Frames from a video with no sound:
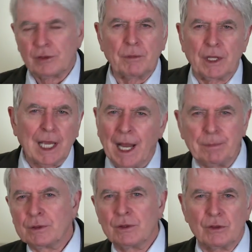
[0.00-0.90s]
something
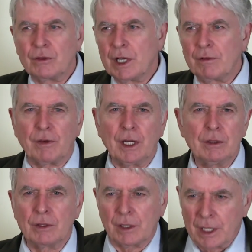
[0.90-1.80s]
happens and they
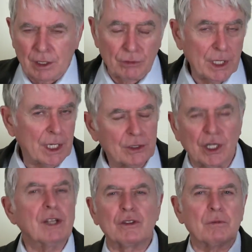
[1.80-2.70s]
find that their career
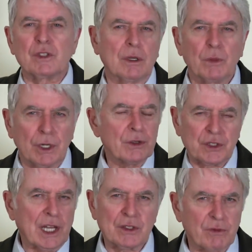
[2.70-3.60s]
takes them somewhere else,
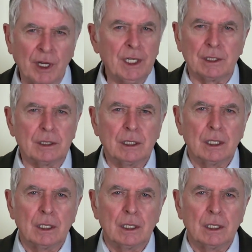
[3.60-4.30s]
that's fine.